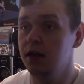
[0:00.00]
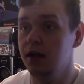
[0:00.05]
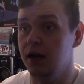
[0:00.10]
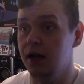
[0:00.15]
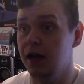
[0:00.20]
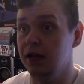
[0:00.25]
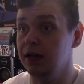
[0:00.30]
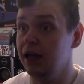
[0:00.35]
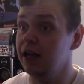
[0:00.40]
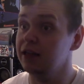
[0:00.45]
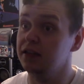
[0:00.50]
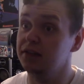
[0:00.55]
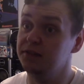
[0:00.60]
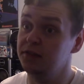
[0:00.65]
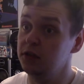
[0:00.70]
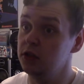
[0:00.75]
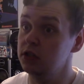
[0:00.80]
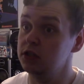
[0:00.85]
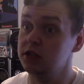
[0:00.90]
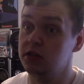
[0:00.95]
I like the
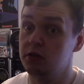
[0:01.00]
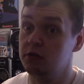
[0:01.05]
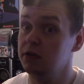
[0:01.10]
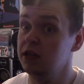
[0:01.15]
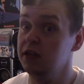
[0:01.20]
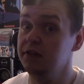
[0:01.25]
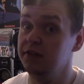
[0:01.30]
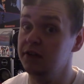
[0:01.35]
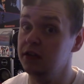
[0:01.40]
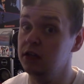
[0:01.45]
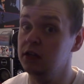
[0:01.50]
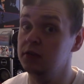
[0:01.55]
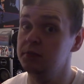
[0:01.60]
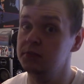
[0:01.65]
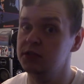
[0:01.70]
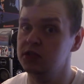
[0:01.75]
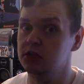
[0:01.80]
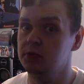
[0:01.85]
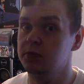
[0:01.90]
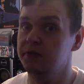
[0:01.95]
first three
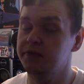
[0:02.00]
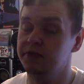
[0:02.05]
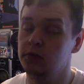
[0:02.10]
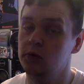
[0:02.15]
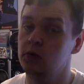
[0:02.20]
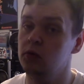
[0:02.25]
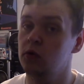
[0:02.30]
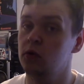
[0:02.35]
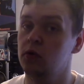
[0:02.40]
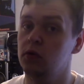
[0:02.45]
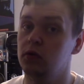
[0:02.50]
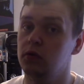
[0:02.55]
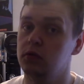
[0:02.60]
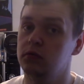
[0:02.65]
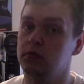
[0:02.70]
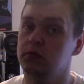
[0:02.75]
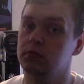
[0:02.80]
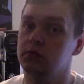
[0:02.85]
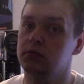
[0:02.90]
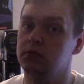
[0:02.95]
films. Number four
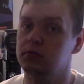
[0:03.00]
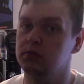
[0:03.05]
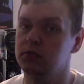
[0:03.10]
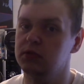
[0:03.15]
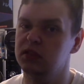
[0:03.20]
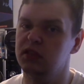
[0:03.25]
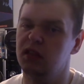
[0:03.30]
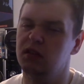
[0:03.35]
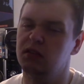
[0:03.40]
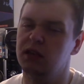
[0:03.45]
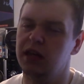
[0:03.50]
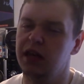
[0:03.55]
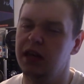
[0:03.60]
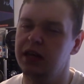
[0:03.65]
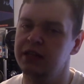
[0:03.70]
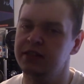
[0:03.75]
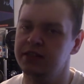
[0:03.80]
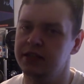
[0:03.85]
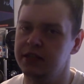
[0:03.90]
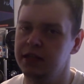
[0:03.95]
was
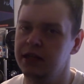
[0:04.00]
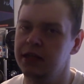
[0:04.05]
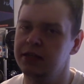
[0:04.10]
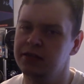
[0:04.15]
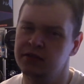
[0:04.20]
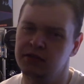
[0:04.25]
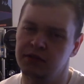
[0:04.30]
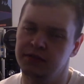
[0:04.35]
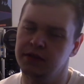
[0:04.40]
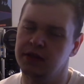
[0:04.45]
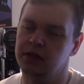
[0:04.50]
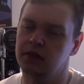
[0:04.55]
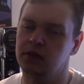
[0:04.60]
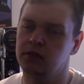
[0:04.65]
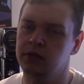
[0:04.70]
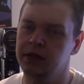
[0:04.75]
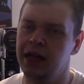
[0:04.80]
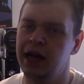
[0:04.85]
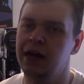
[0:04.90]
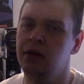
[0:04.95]
okay as a kid, it's not very
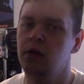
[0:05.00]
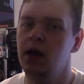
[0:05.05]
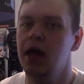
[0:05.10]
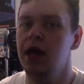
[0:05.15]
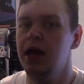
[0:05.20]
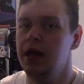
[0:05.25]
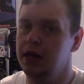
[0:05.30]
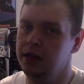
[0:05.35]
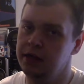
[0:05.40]
good now.